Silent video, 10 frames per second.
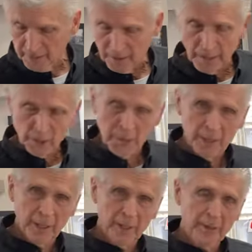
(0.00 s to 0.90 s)
last
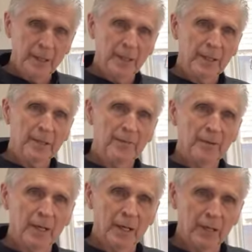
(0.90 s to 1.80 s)
week anyway,
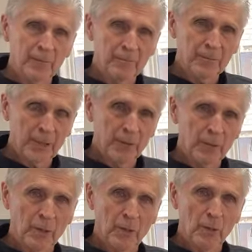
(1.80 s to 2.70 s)
uh,
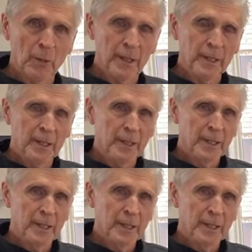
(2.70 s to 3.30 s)
gearing 101,